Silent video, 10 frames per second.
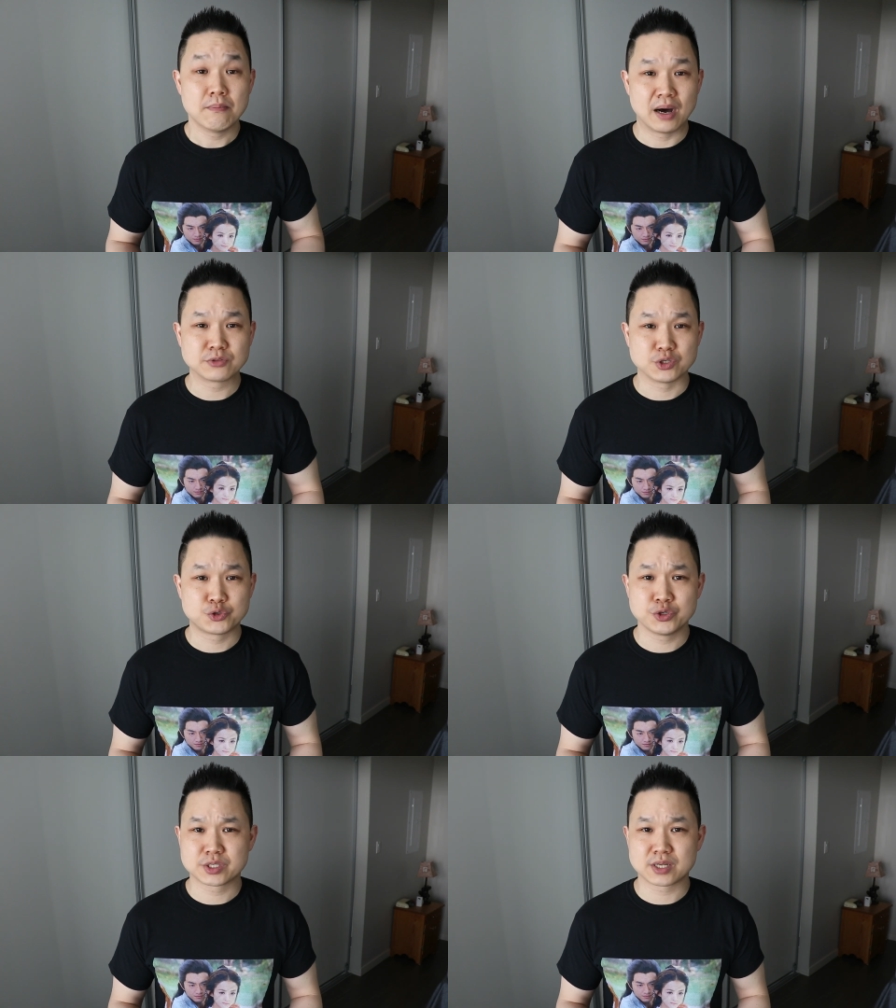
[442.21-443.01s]
Mao
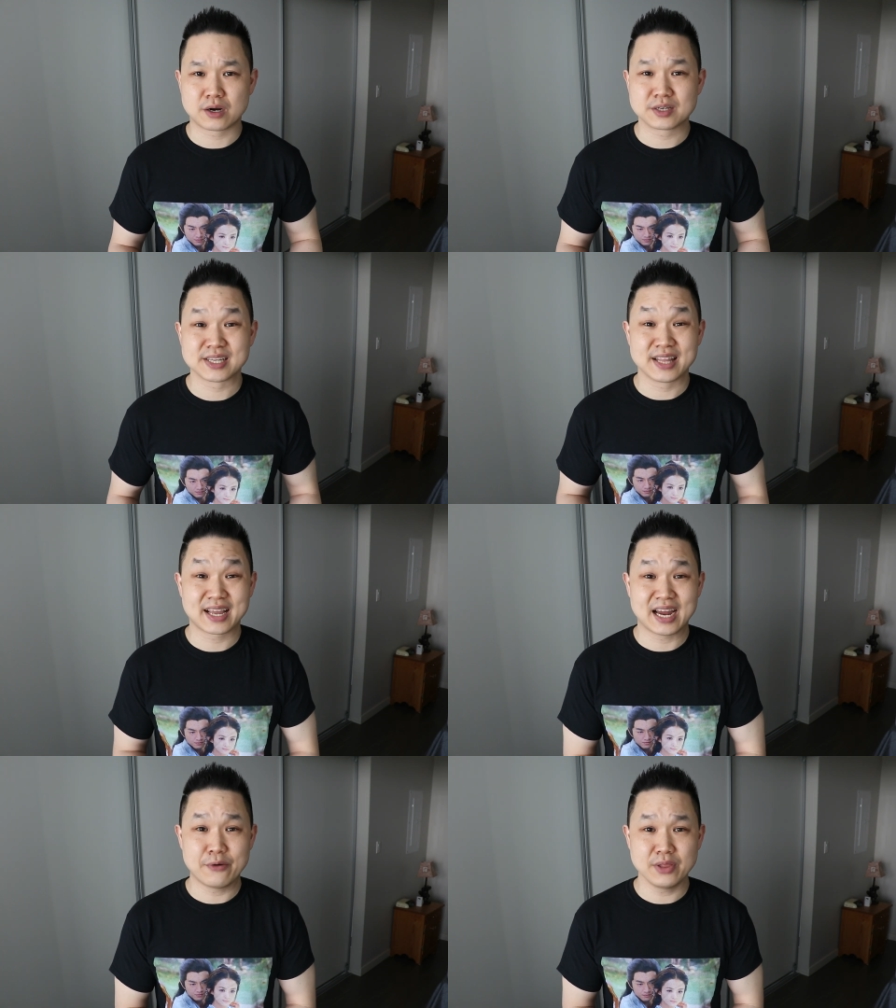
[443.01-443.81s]
Zijun stars in
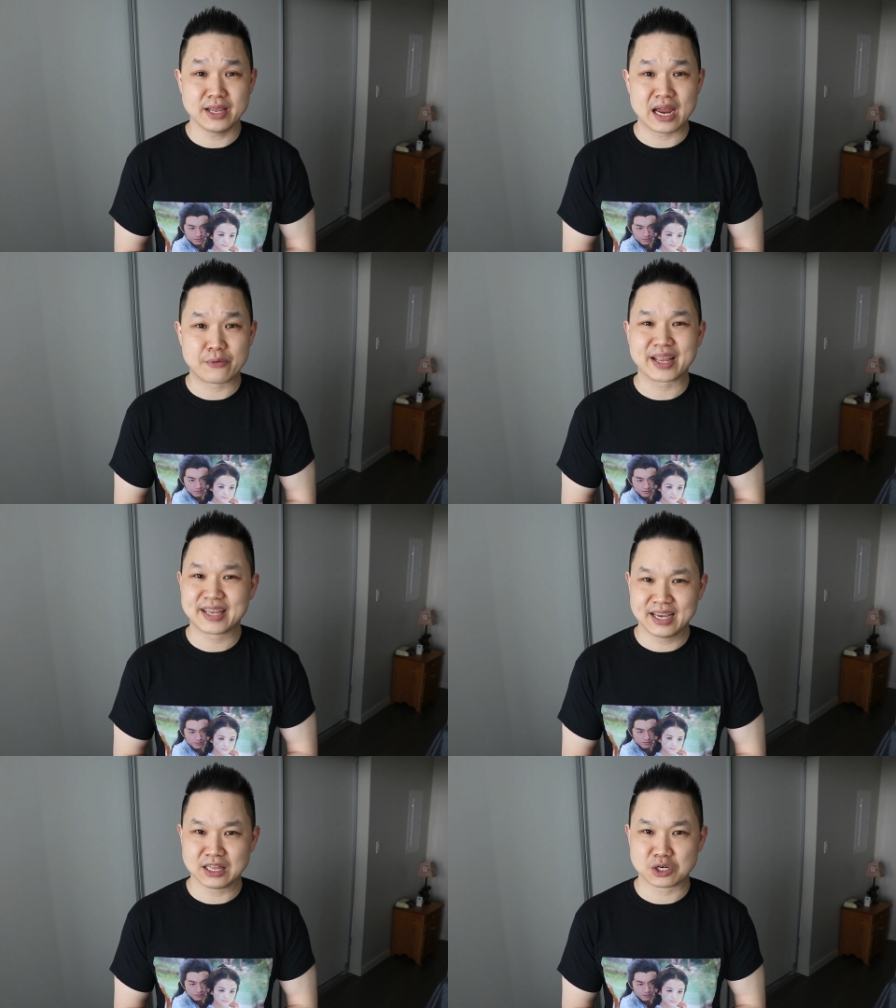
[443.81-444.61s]
the currently
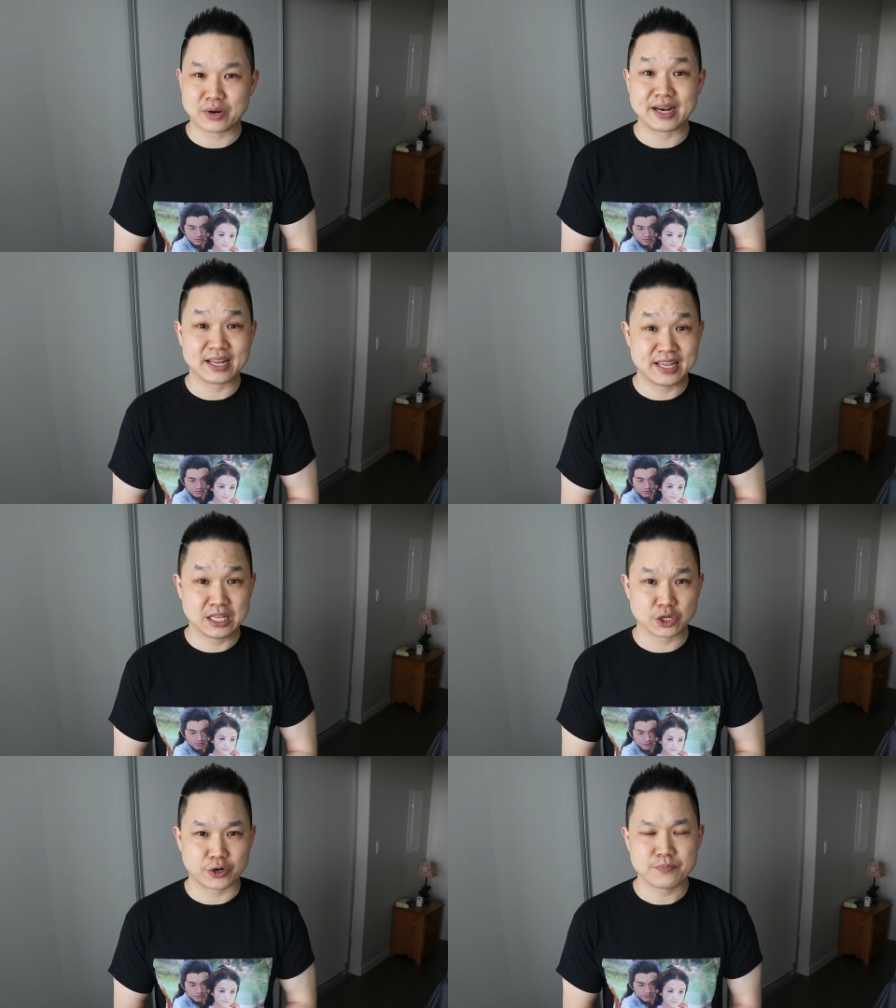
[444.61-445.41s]
airing Killer and
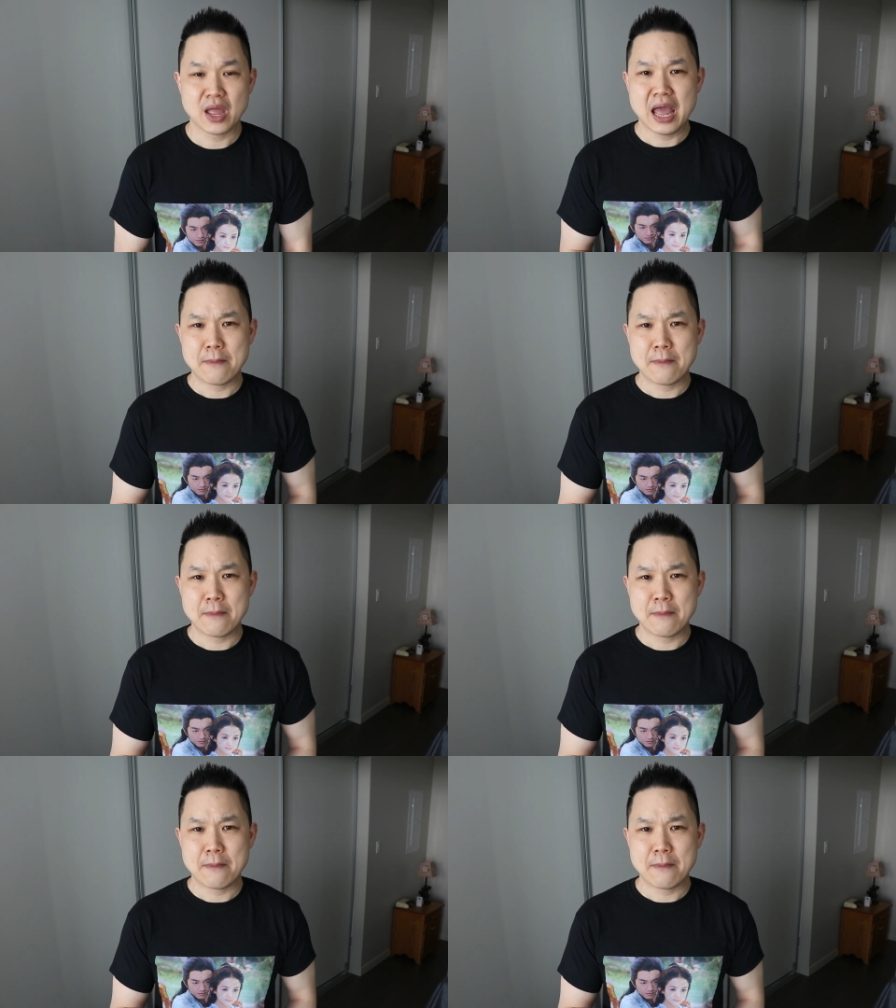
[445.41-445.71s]
Healer.